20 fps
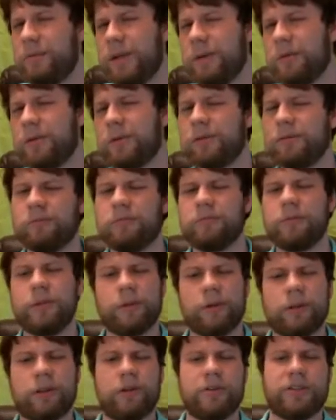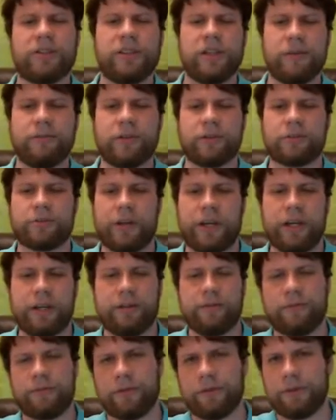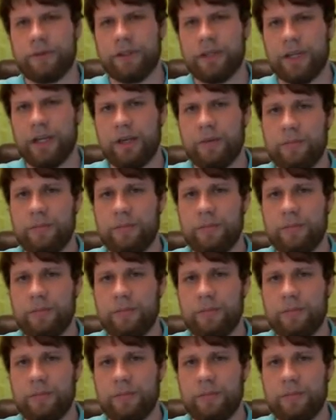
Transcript: we were we were close enough to trade and for